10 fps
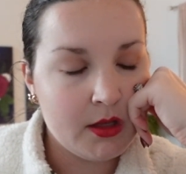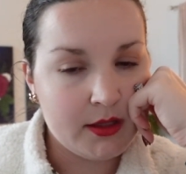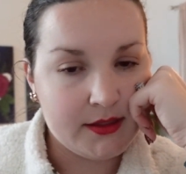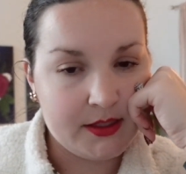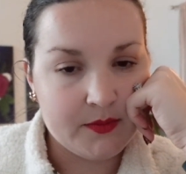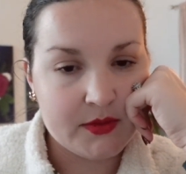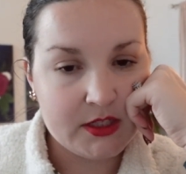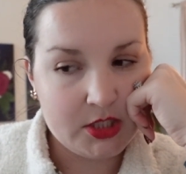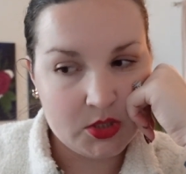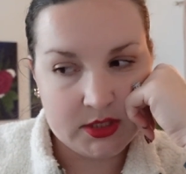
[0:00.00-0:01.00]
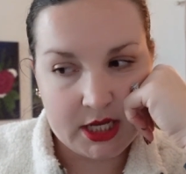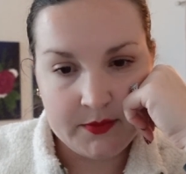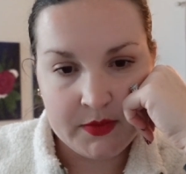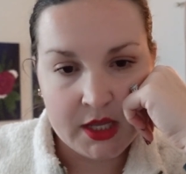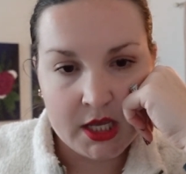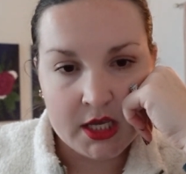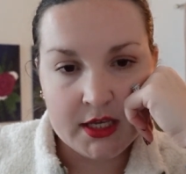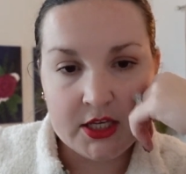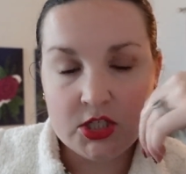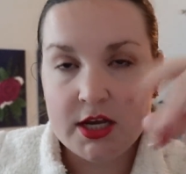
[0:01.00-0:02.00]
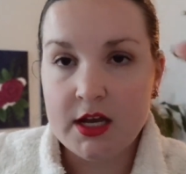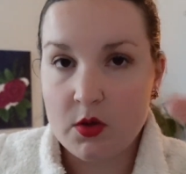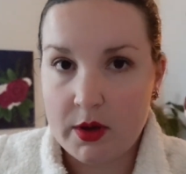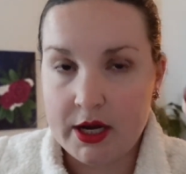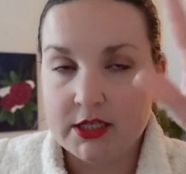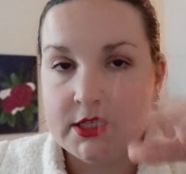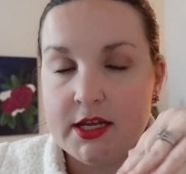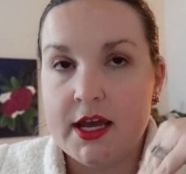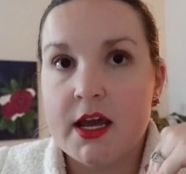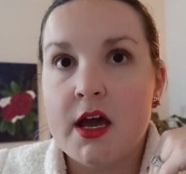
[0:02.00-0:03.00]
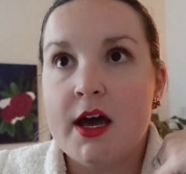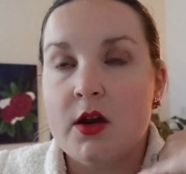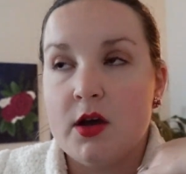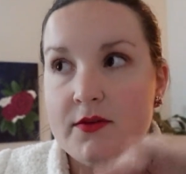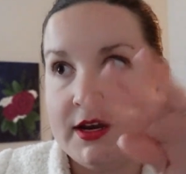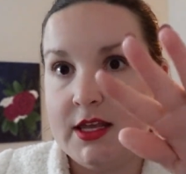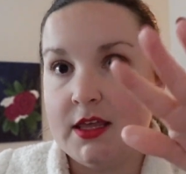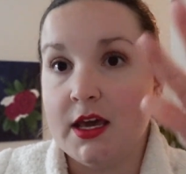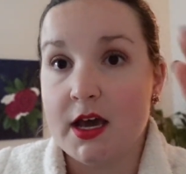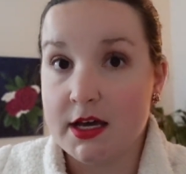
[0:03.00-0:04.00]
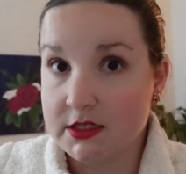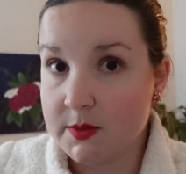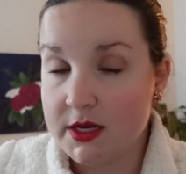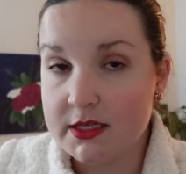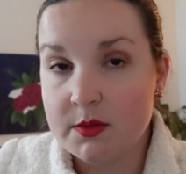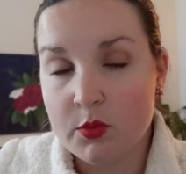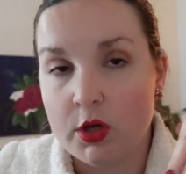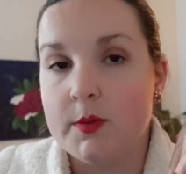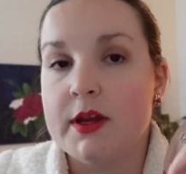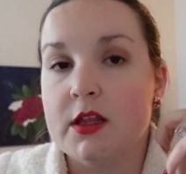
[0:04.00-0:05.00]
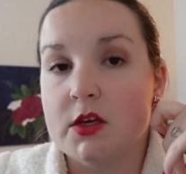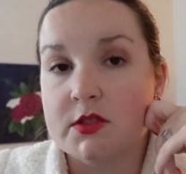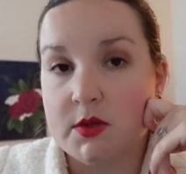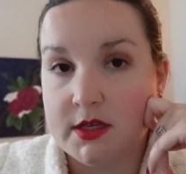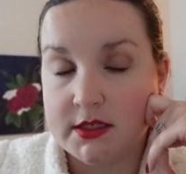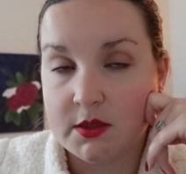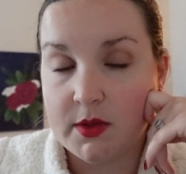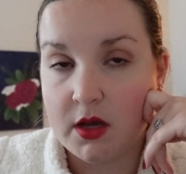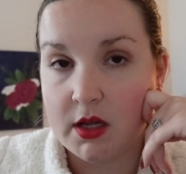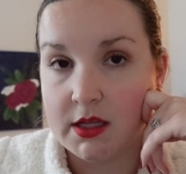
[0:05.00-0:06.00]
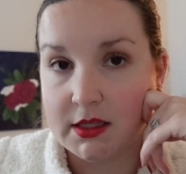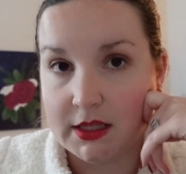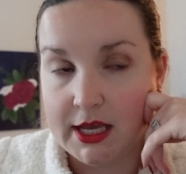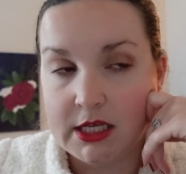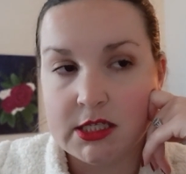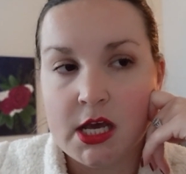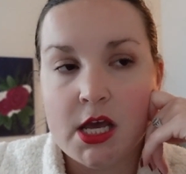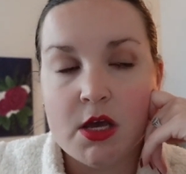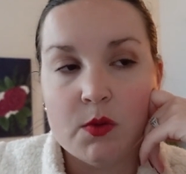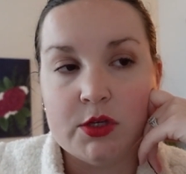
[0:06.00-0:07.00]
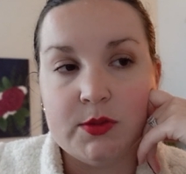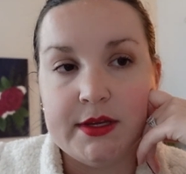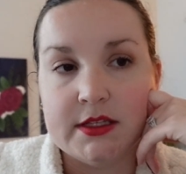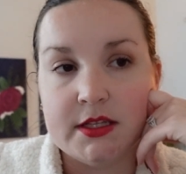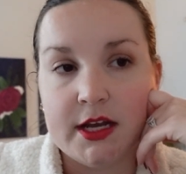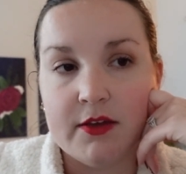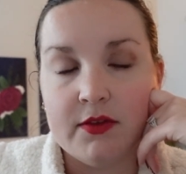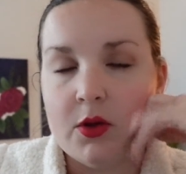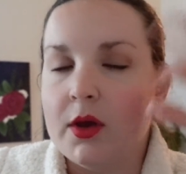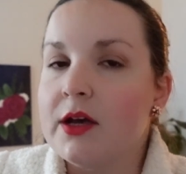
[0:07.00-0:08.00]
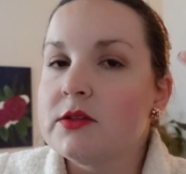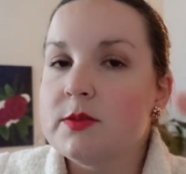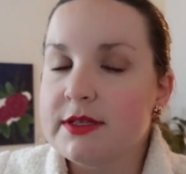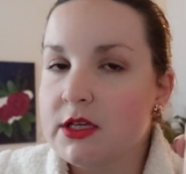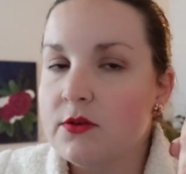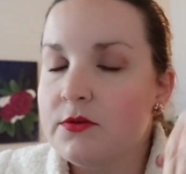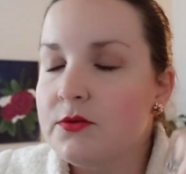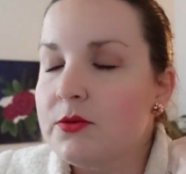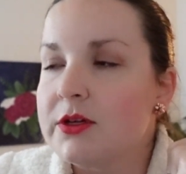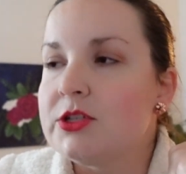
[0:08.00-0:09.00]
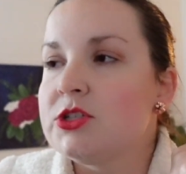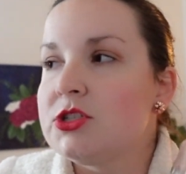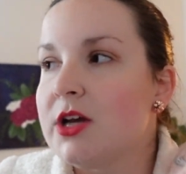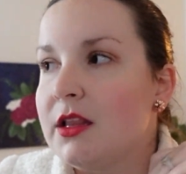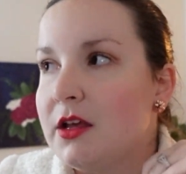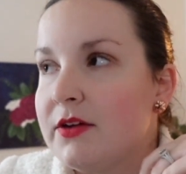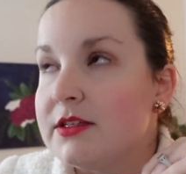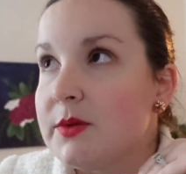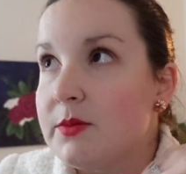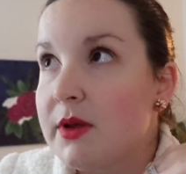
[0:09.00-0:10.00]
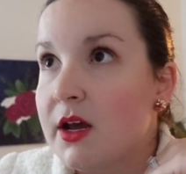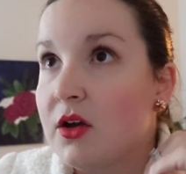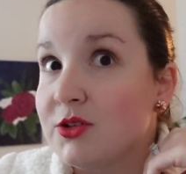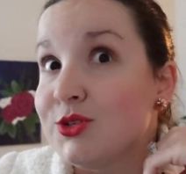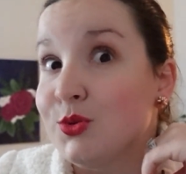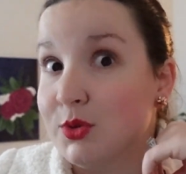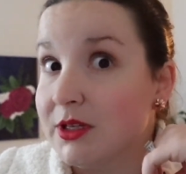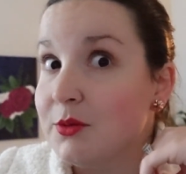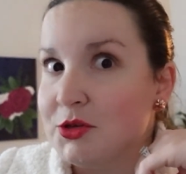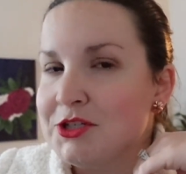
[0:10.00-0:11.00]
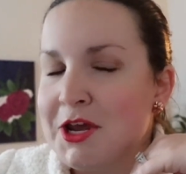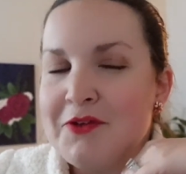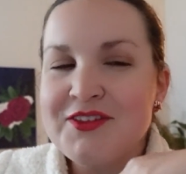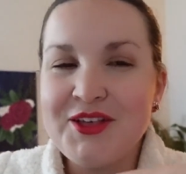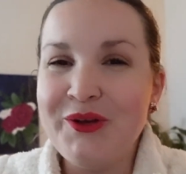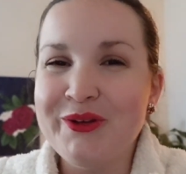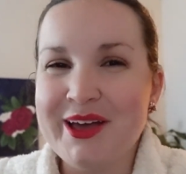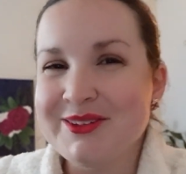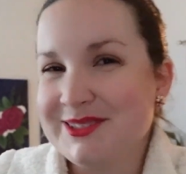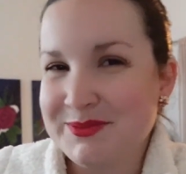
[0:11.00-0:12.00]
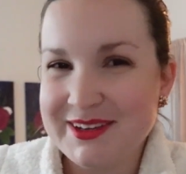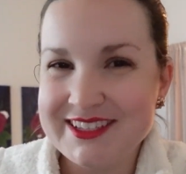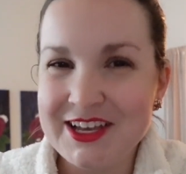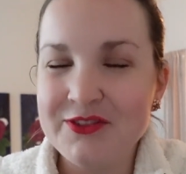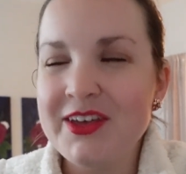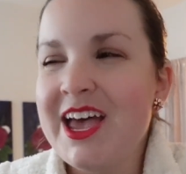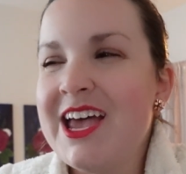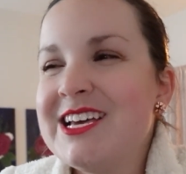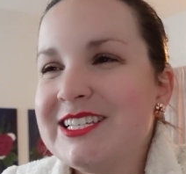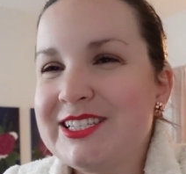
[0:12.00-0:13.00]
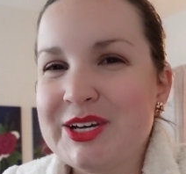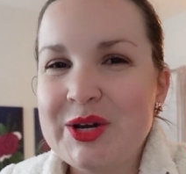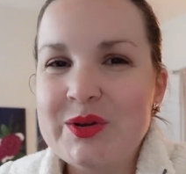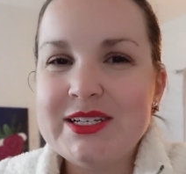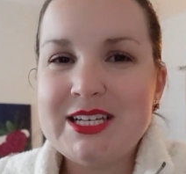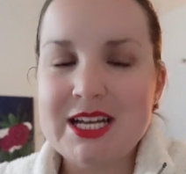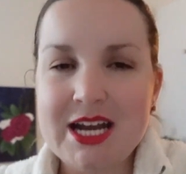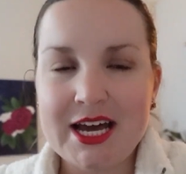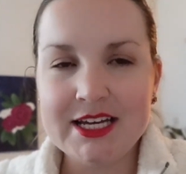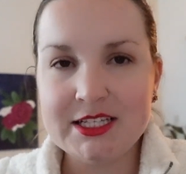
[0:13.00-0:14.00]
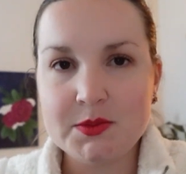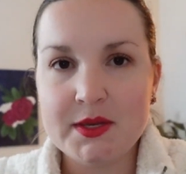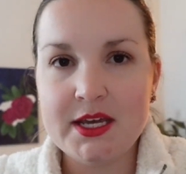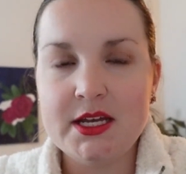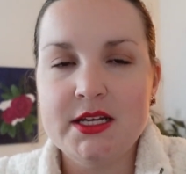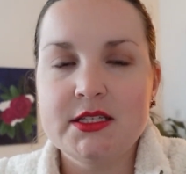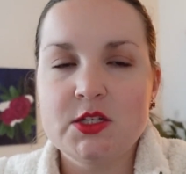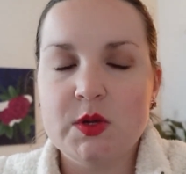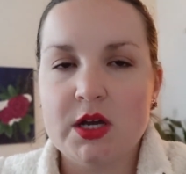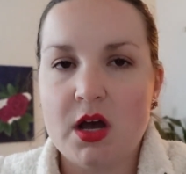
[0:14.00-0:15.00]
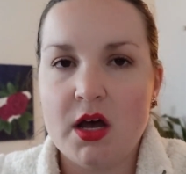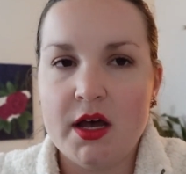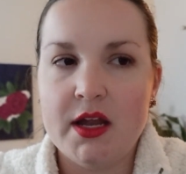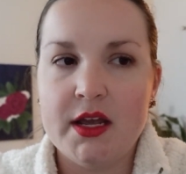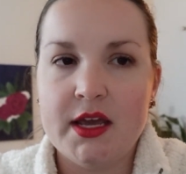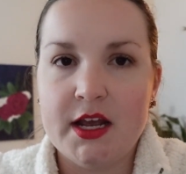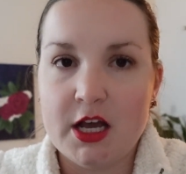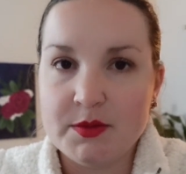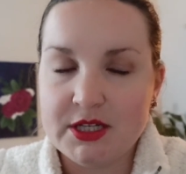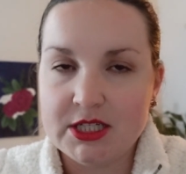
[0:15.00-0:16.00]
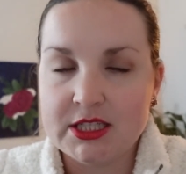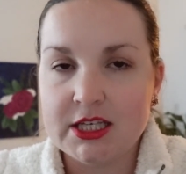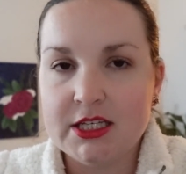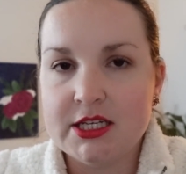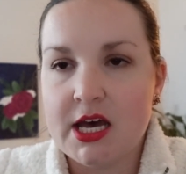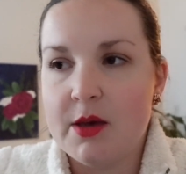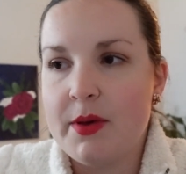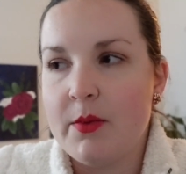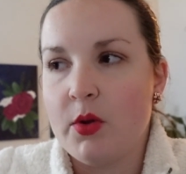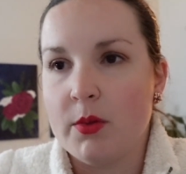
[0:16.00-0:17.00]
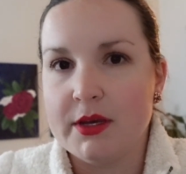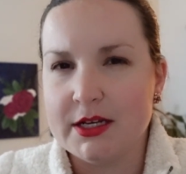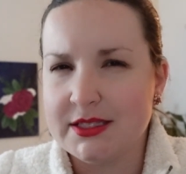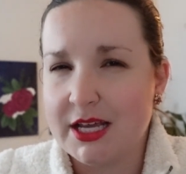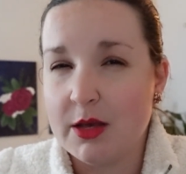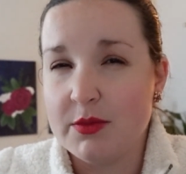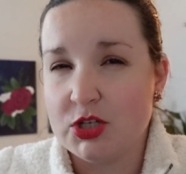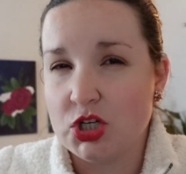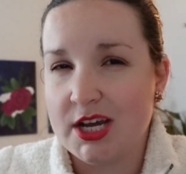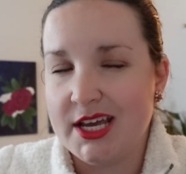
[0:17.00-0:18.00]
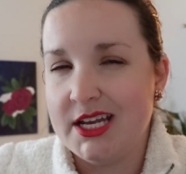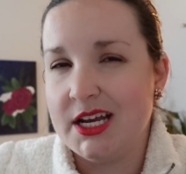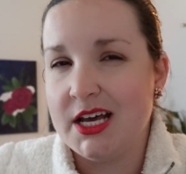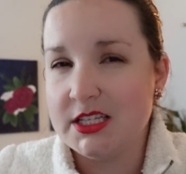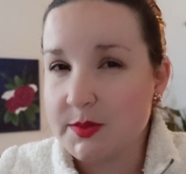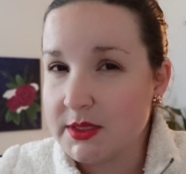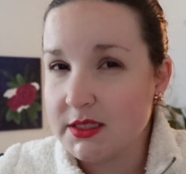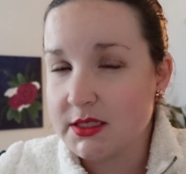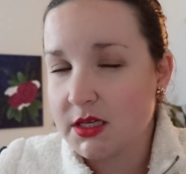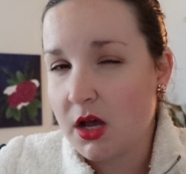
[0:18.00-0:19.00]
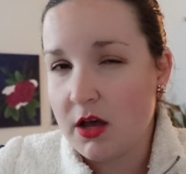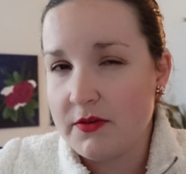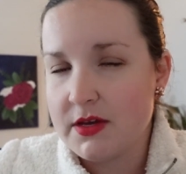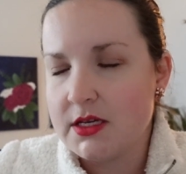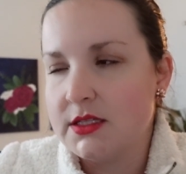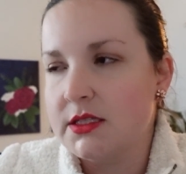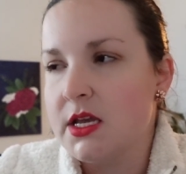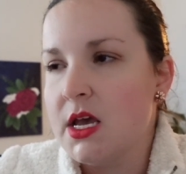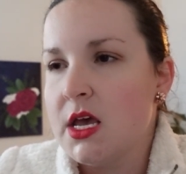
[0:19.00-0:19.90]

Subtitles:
Let's see. It's Tuesday. Yesterday I had choir. Today I don't have anything. Husband has a board meeting though, so he's gonna be gone late, which means that I have the whole house to myself, which I love husband, but I also really appreciate having the whole house to myself. So tonight's plan is to work on getting upstairs cleaned up. I'm probably gonna set up the tree in husband's office,